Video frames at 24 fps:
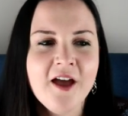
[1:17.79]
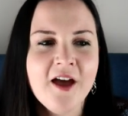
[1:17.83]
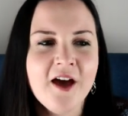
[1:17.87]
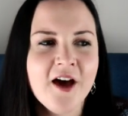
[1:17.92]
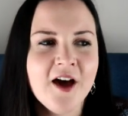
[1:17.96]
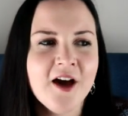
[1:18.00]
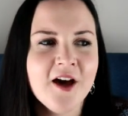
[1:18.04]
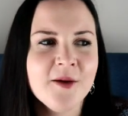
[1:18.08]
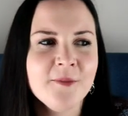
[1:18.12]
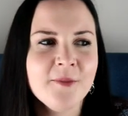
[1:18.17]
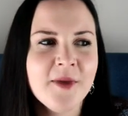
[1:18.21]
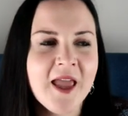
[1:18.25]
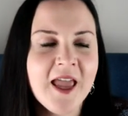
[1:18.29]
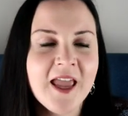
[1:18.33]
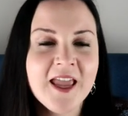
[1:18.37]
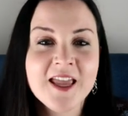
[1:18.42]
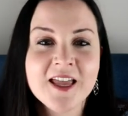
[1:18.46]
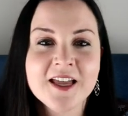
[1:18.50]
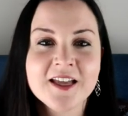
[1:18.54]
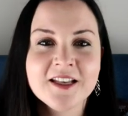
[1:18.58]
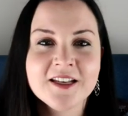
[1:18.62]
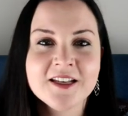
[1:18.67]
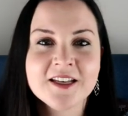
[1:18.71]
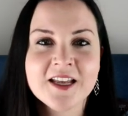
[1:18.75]

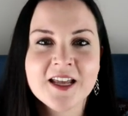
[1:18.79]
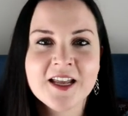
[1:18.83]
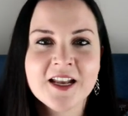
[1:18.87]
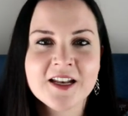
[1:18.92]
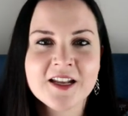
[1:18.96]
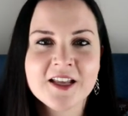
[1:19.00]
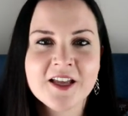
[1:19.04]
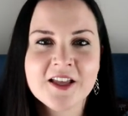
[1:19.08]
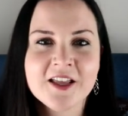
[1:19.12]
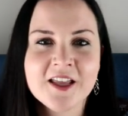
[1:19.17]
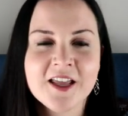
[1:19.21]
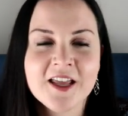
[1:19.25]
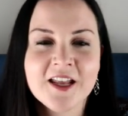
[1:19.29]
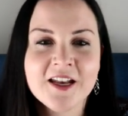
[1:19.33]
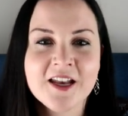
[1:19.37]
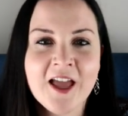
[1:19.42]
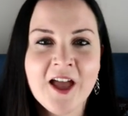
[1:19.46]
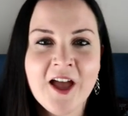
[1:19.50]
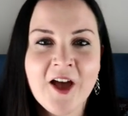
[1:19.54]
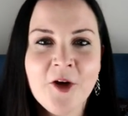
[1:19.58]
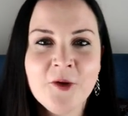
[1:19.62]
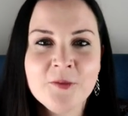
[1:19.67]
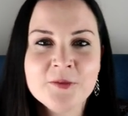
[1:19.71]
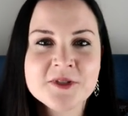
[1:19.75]
And it
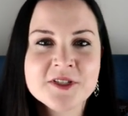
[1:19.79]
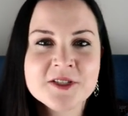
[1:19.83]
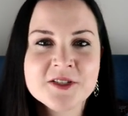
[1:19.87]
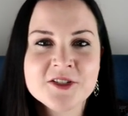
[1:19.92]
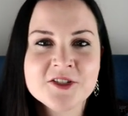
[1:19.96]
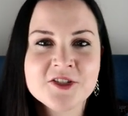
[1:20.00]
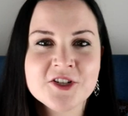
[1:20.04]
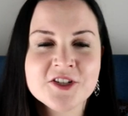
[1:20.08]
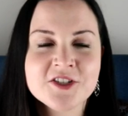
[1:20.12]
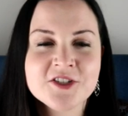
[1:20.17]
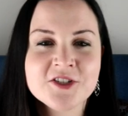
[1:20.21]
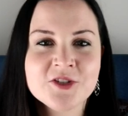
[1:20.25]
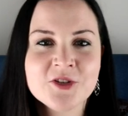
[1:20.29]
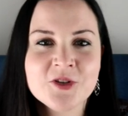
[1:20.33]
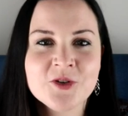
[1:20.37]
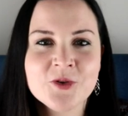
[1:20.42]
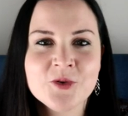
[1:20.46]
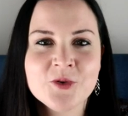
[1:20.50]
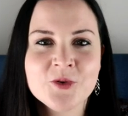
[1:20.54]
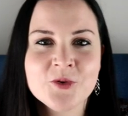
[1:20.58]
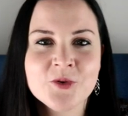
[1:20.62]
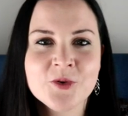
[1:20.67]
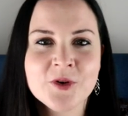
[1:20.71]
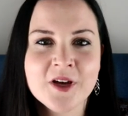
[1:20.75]
helps just
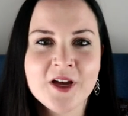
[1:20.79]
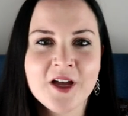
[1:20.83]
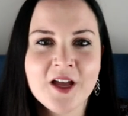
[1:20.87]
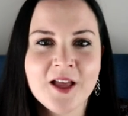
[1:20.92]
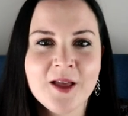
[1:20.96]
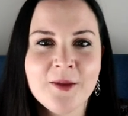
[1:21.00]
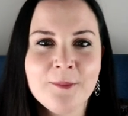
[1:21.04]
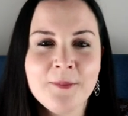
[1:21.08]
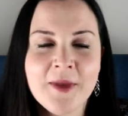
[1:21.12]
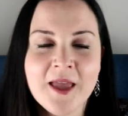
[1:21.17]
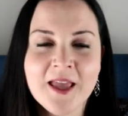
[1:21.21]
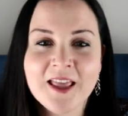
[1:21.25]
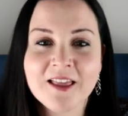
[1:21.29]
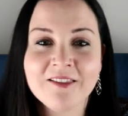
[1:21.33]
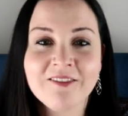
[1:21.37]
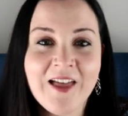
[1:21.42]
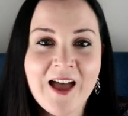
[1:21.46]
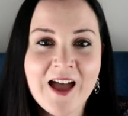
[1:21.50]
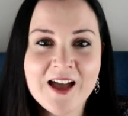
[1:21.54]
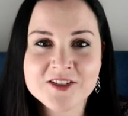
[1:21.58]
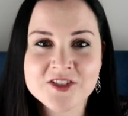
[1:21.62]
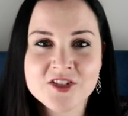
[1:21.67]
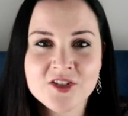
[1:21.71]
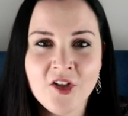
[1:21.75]
to make it
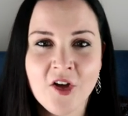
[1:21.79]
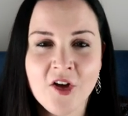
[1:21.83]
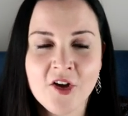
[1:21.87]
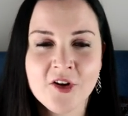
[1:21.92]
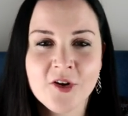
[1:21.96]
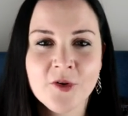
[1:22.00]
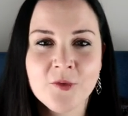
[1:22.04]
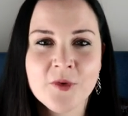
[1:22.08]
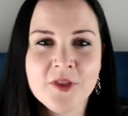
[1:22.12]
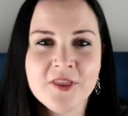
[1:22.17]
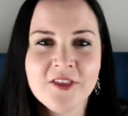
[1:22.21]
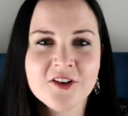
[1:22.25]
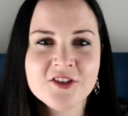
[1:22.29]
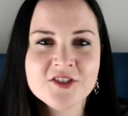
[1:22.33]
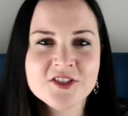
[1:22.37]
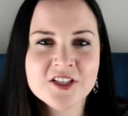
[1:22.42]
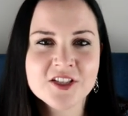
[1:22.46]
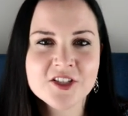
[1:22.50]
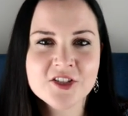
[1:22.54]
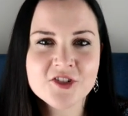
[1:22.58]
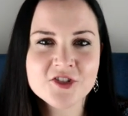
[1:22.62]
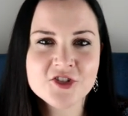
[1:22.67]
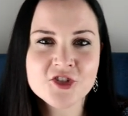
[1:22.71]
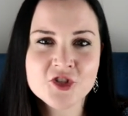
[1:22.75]
last longer. When there's a
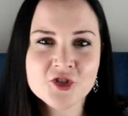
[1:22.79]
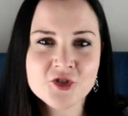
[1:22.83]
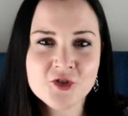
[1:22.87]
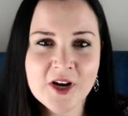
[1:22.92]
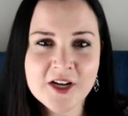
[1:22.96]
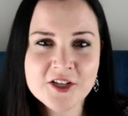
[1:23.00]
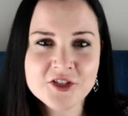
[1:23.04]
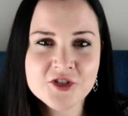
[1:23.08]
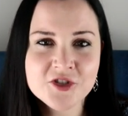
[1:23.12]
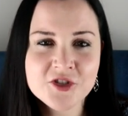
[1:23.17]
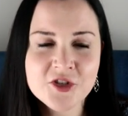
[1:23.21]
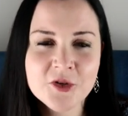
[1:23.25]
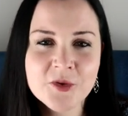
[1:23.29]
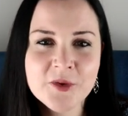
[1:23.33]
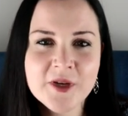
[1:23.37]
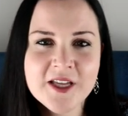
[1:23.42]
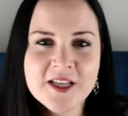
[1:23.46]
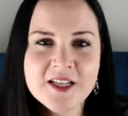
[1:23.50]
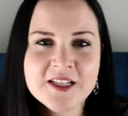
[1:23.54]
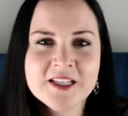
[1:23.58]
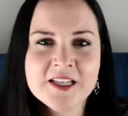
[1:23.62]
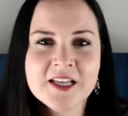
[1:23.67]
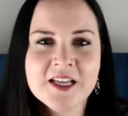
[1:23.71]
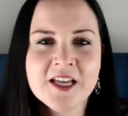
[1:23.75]
little stretch to
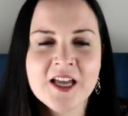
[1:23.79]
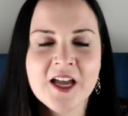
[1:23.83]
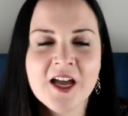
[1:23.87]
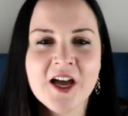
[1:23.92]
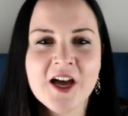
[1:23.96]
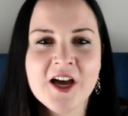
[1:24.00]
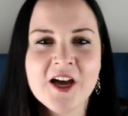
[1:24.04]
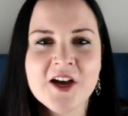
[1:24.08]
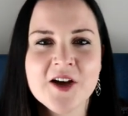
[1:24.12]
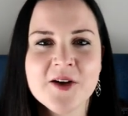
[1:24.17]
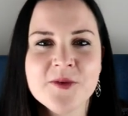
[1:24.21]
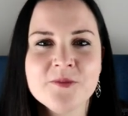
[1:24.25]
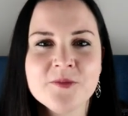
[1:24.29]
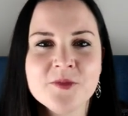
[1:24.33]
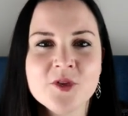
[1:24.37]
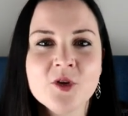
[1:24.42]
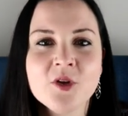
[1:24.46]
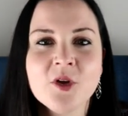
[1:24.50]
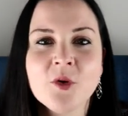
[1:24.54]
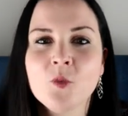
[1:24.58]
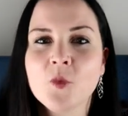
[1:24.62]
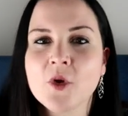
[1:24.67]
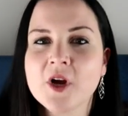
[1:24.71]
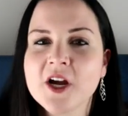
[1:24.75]
it, you
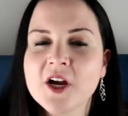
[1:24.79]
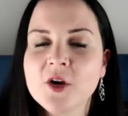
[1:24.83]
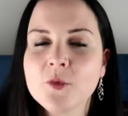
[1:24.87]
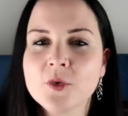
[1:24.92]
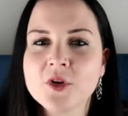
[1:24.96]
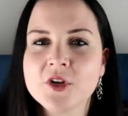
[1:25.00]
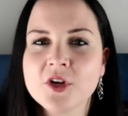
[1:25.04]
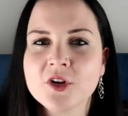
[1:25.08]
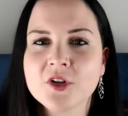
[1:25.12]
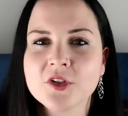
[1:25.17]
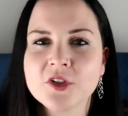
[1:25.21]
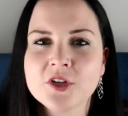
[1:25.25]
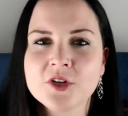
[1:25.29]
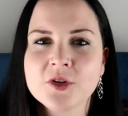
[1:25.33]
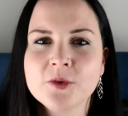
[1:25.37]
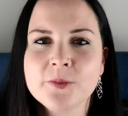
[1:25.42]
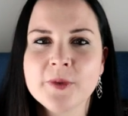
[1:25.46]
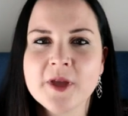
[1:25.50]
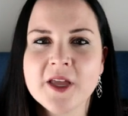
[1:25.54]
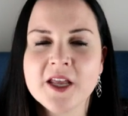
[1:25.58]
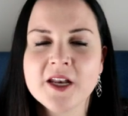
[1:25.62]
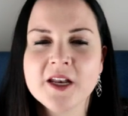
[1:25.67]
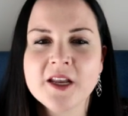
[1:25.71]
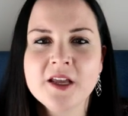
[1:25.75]
can wear it when you're a little
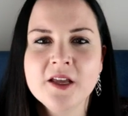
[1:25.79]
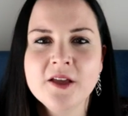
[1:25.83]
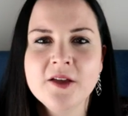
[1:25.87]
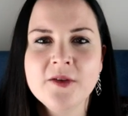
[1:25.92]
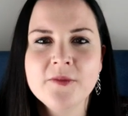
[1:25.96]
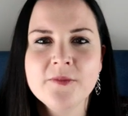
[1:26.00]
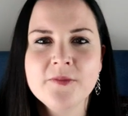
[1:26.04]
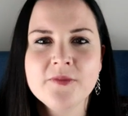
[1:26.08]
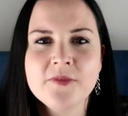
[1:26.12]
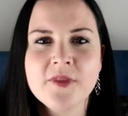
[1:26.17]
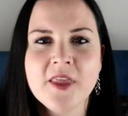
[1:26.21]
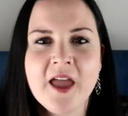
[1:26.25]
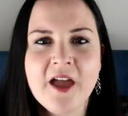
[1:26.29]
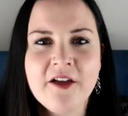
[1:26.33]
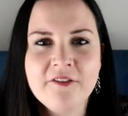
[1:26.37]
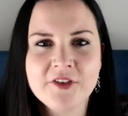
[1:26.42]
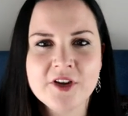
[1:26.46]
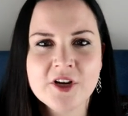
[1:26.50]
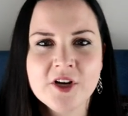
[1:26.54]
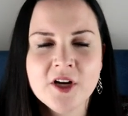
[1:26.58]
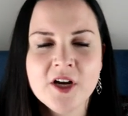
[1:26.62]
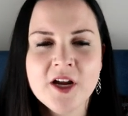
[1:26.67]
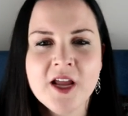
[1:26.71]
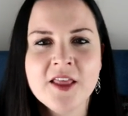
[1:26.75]
bit
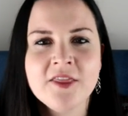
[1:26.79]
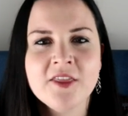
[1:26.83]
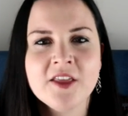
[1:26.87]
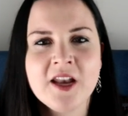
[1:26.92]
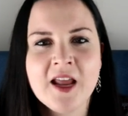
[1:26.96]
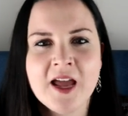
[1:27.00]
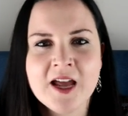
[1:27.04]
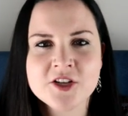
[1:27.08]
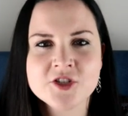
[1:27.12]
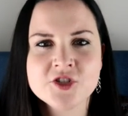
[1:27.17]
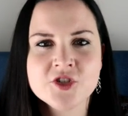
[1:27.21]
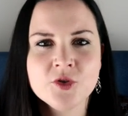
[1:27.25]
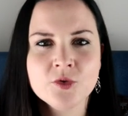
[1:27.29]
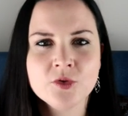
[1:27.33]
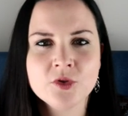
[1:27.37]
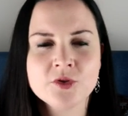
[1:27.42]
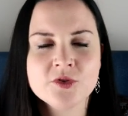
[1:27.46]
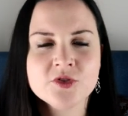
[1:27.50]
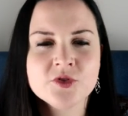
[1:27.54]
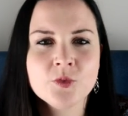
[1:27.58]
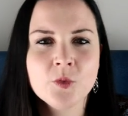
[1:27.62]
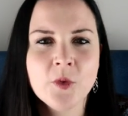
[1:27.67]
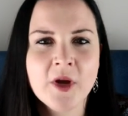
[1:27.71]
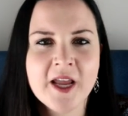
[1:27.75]
heavier, and then as you
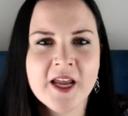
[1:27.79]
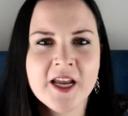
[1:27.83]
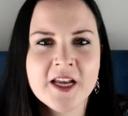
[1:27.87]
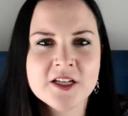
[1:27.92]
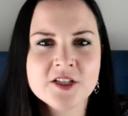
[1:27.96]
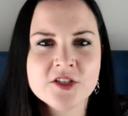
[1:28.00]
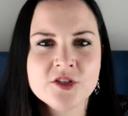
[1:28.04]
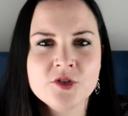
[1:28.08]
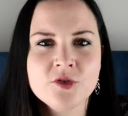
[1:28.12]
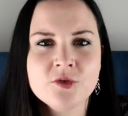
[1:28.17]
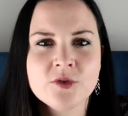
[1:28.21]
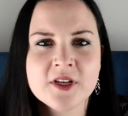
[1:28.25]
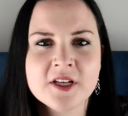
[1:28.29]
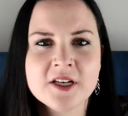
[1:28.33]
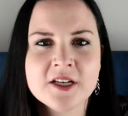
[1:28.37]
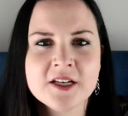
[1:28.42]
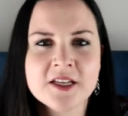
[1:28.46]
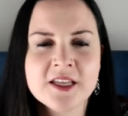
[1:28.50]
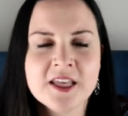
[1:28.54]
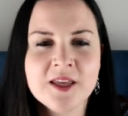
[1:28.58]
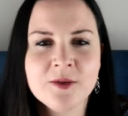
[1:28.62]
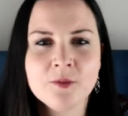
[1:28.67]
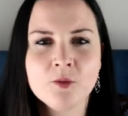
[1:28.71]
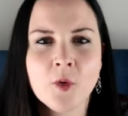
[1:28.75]
lose weight, you can
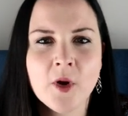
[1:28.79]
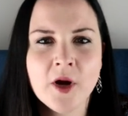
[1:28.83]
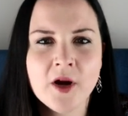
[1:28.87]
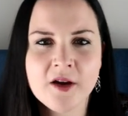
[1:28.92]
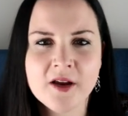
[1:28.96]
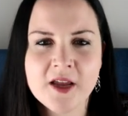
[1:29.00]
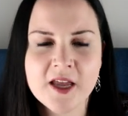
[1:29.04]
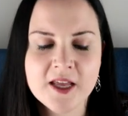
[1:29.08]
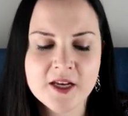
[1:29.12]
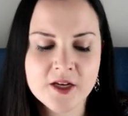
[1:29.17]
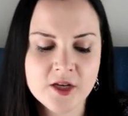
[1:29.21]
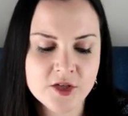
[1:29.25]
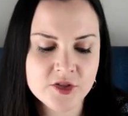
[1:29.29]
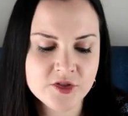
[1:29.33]
keep wearing it.